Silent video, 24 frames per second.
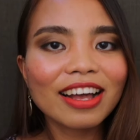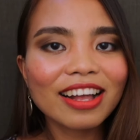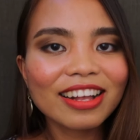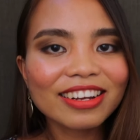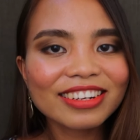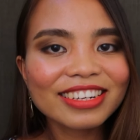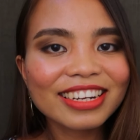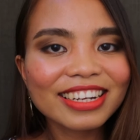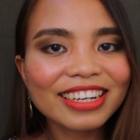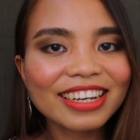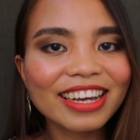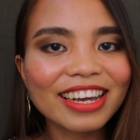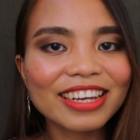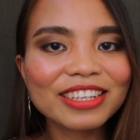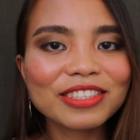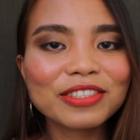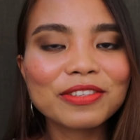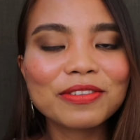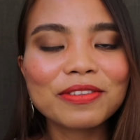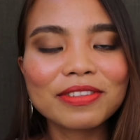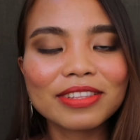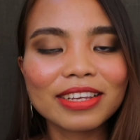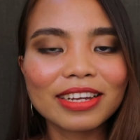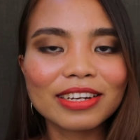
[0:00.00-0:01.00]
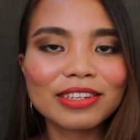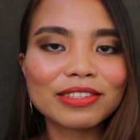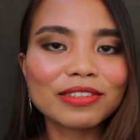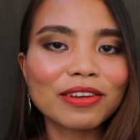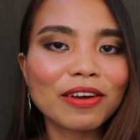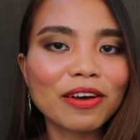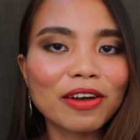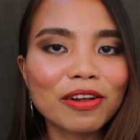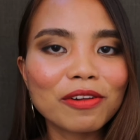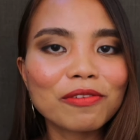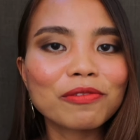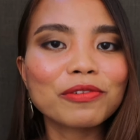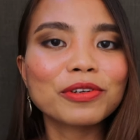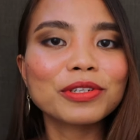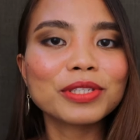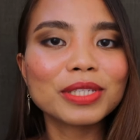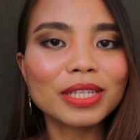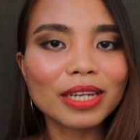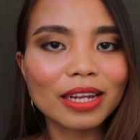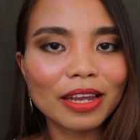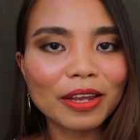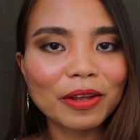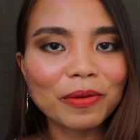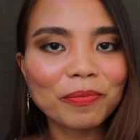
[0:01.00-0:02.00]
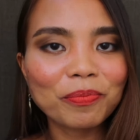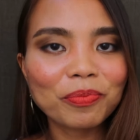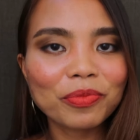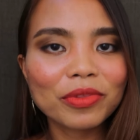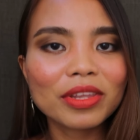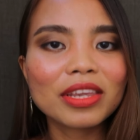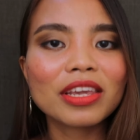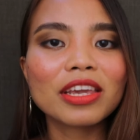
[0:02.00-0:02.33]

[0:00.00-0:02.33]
All right, guys, that is all for today.